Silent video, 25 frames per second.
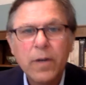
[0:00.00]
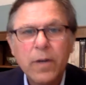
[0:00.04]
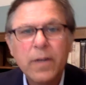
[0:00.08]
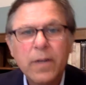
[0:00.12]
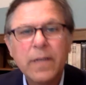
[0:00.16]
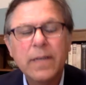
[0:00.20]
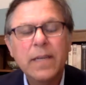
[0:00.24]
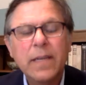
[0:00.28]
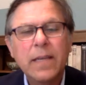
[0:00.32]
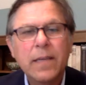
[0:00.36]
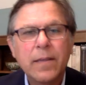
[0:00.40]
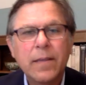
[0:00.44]

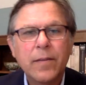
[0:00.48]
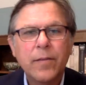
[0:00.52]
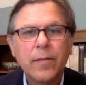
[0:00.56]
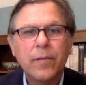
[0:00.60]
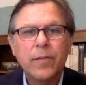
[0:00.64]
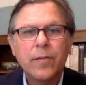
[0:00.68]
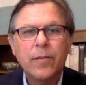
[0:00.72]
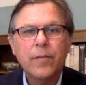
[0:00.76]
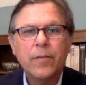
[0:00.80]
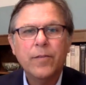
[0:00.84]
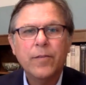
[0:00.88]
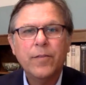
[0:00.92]
and
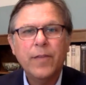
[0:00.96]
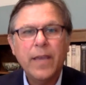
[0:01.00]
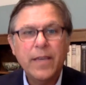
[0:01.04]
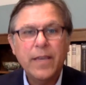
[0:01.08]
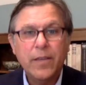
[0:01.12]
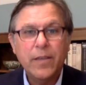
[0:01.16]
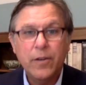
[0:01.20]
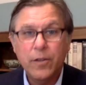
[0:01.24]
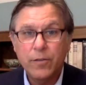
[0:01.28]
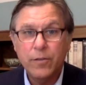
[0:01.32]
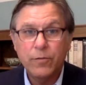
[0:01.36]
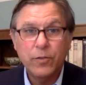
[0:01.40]

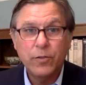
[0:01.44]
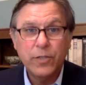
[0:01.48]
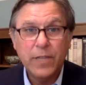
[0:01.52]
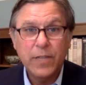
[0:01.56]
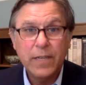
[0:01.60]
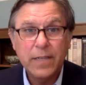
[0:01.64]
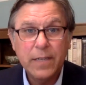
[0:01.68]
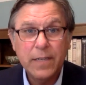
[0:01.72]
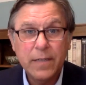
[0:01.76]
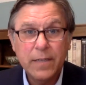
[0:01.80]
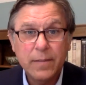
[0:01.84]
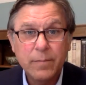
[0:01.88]
thank you to the
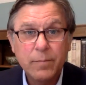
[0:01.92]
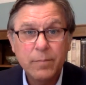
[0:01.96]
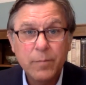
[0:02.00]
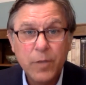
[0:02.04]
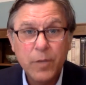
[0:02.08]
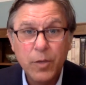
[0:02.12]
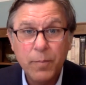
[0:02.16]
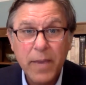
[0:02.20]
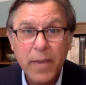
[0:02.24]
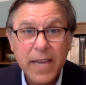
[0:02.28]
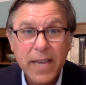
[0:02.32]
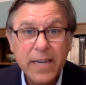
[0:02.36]
Virginia
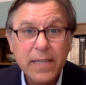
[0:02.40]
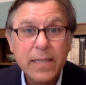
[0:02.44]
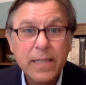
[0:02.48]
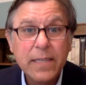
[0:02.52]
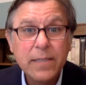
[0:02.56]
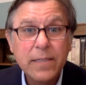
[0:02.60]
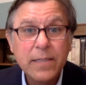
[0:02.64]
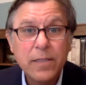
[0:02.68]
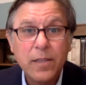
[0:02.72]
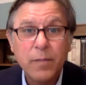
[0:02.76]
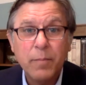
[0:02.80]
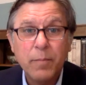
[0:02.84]

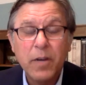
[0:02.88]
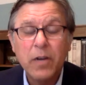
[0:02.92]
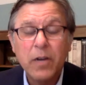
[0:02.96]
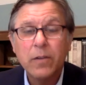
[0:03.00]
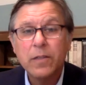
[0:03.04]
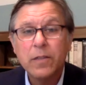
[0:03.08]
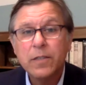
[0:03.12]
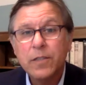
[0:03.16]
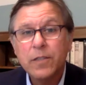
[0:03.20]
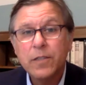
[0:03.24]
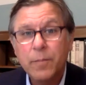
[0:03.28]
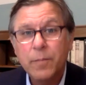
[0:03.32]
Humanities and the
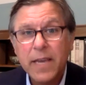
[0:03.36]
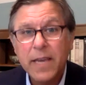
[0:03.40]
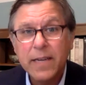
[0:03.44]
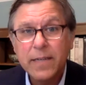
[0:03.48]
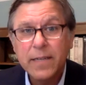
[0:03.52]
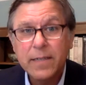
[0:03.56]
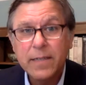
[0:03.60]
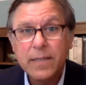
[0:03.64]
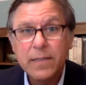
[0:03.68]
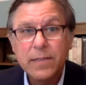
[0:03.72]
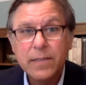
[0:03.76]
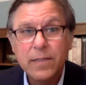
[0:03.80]
Maryland
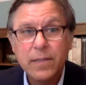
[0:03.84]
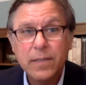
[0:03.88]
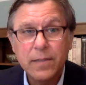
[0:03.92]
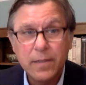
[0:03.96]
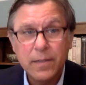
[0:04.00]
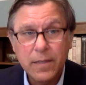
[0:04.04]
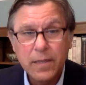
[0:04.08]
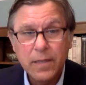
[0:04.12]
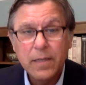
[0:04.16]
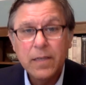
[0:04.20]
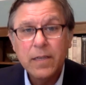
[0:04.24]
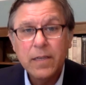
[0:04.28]
Humanities and
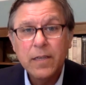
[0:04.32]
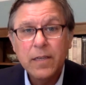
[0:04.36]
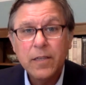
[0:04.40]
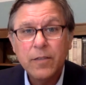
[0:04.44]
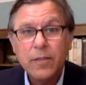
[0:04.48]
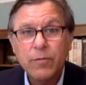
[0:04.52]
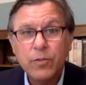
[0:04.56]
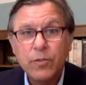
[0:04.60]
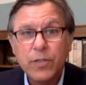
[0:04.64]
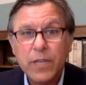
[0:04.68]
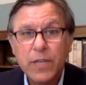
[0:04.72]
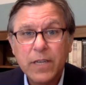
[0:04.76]

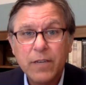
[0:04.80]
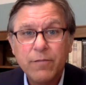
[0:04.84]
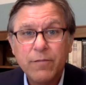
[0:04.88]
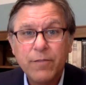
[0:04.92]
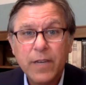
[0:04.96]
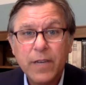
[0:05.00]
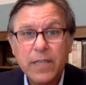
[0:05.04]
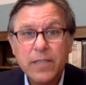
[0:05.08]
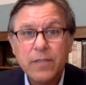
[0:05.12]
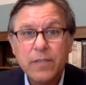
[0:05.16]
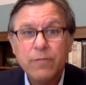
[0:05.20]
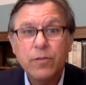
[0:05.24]
Virginia
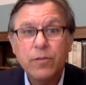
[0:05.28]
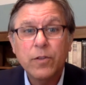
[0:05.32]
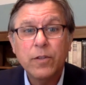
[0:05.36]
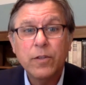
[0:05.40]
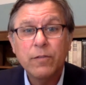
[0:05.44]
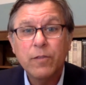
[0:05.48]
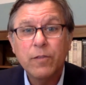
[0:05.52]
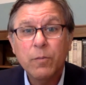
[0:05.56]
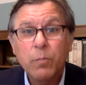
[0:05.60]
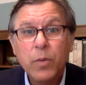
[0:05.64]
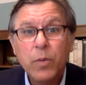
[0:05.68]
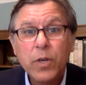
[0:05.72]
Festival
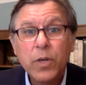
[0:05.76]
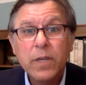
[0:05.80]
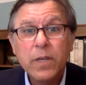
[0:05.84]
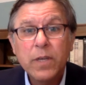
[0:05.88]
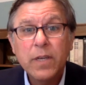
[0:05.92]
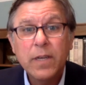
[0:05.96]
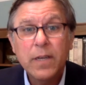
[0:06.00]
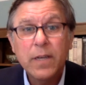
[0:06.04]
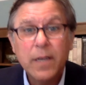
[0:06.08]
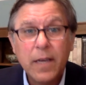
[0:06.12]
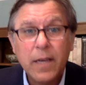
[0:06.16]
of the Book.